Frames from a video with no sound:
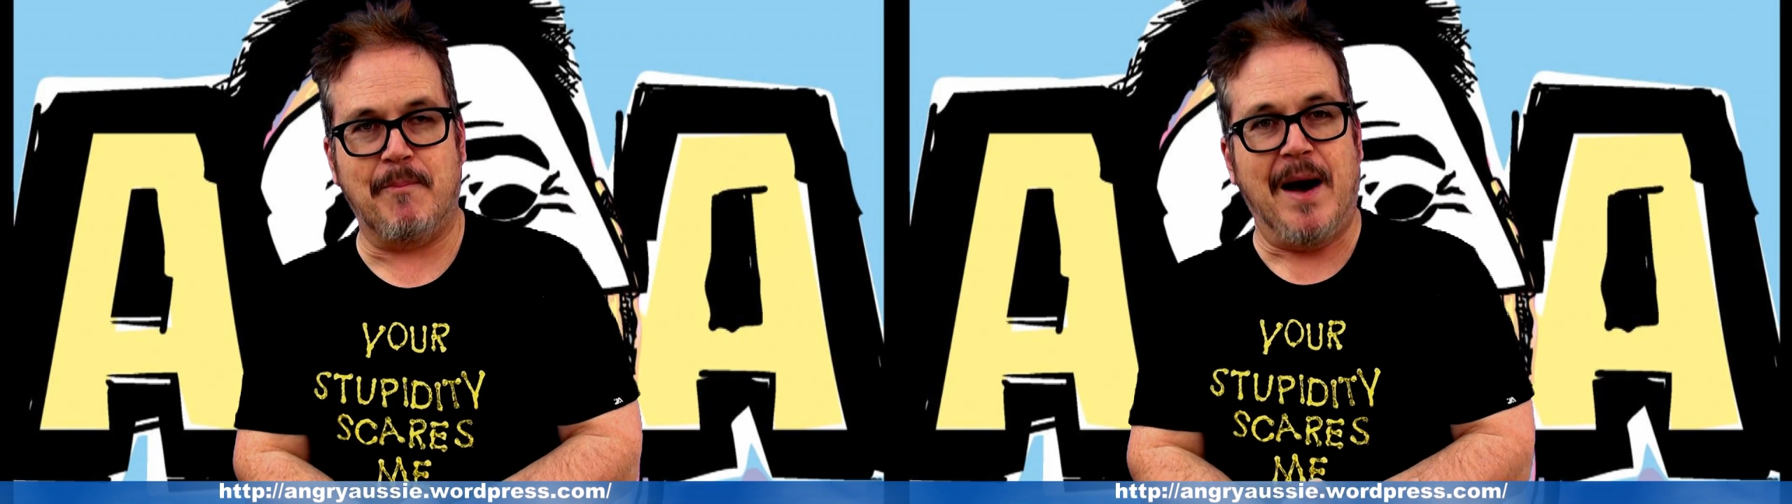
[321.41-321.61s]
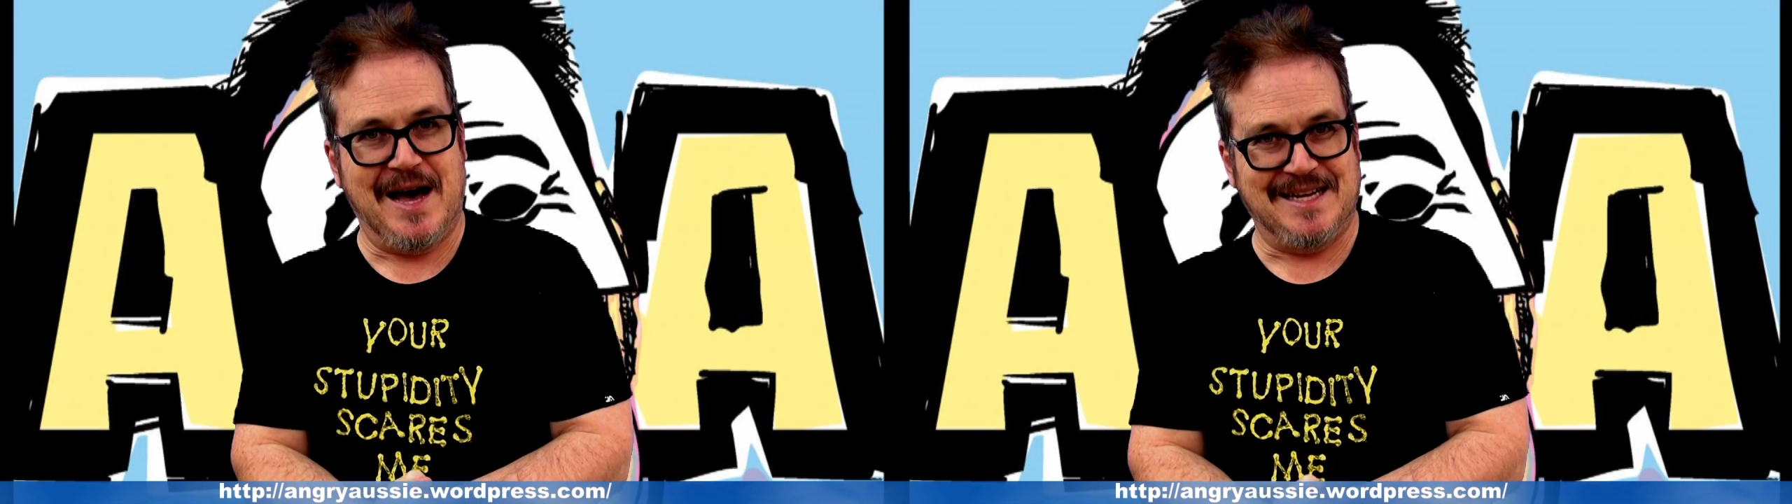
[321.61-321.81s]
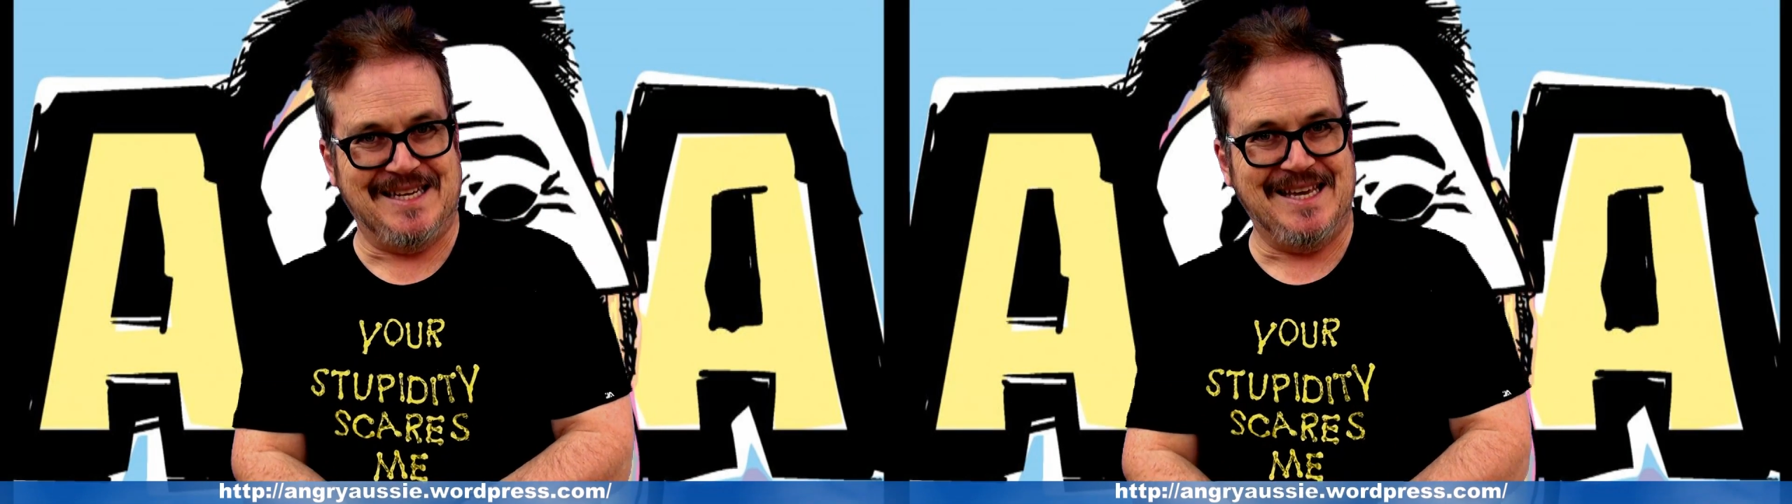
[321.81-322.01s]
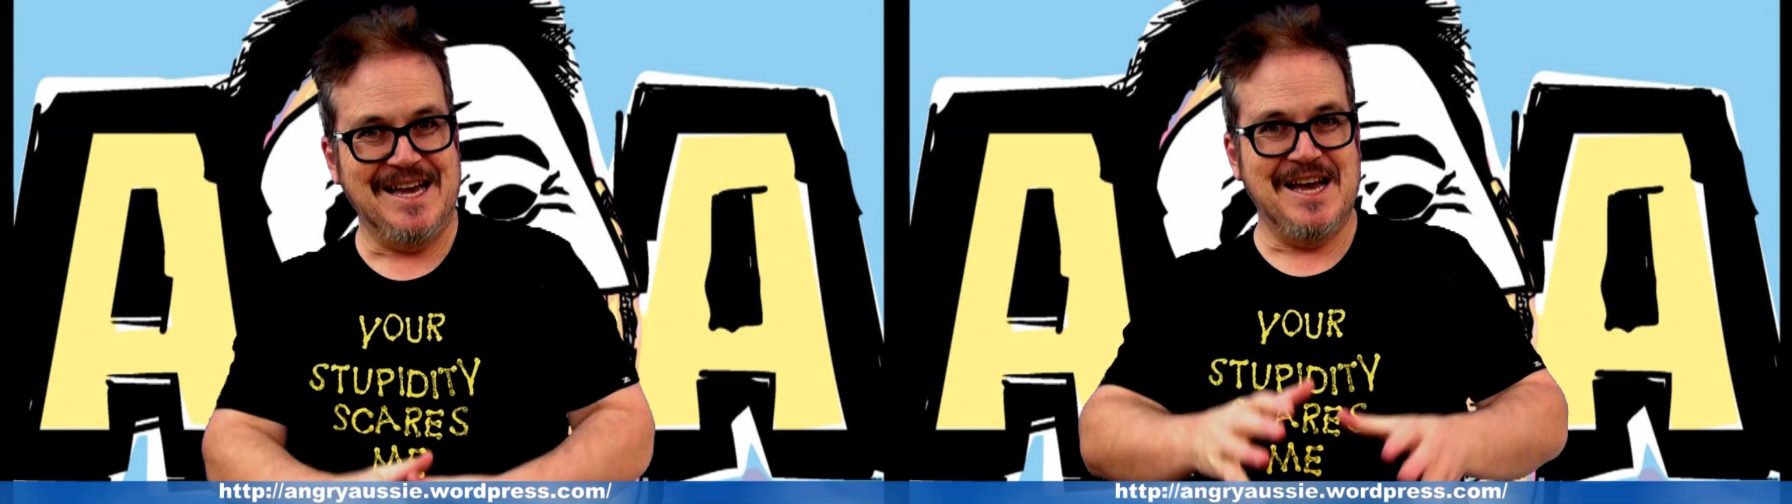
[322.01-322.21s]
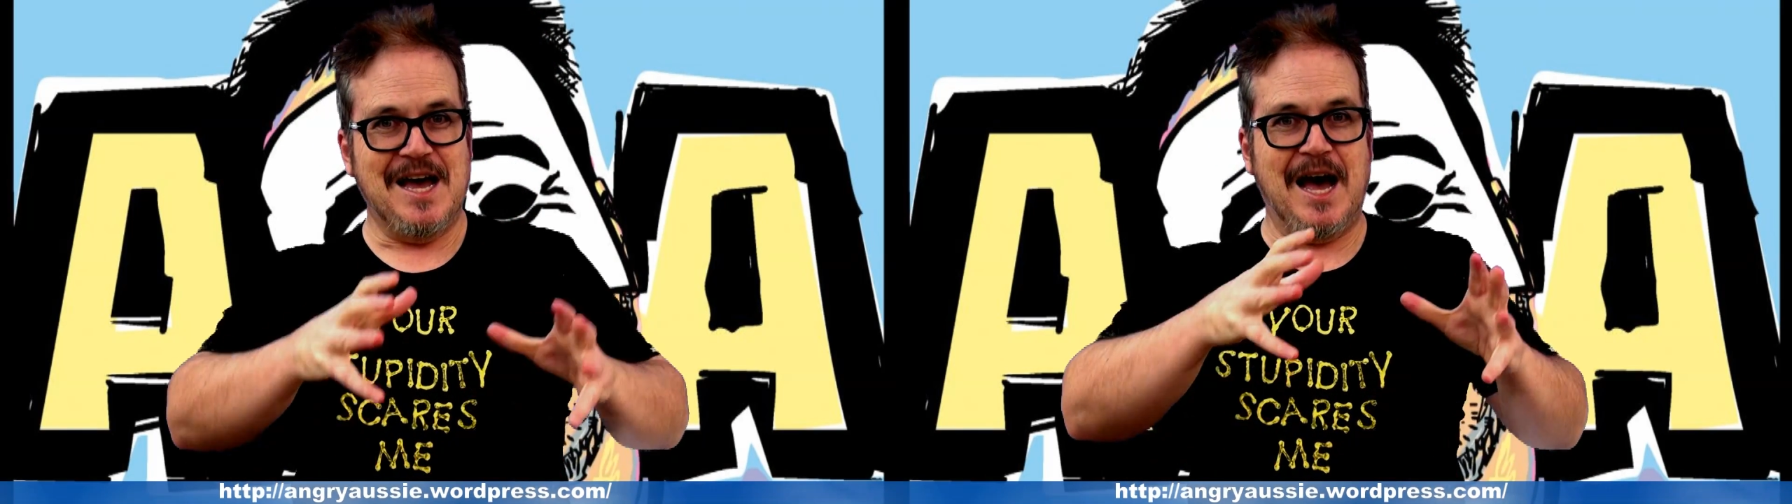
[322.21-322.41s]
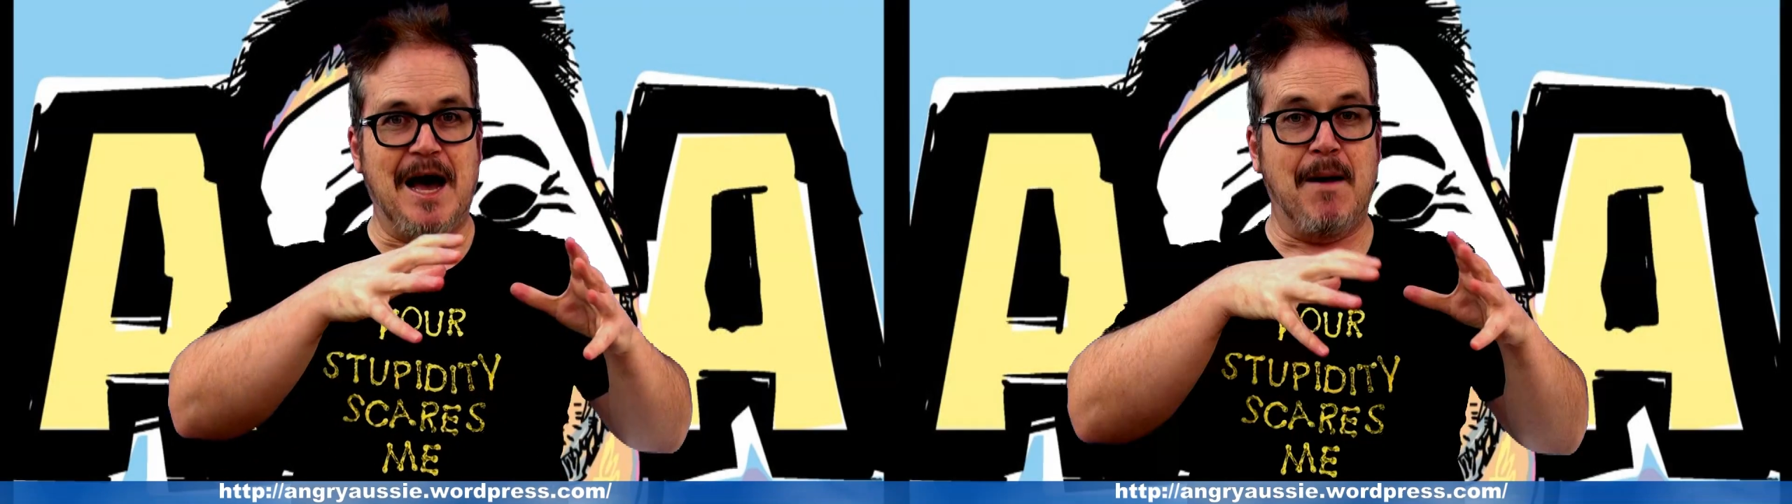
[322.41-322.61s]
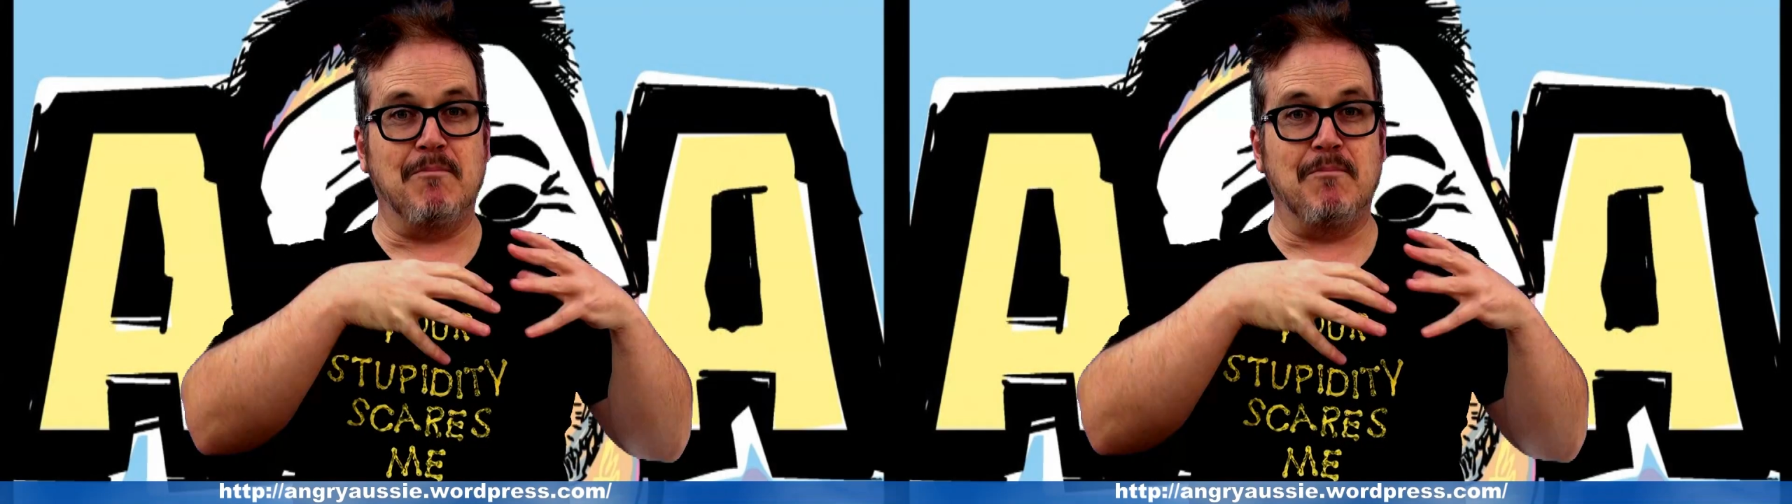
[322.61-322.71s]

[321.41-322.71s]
Party uh,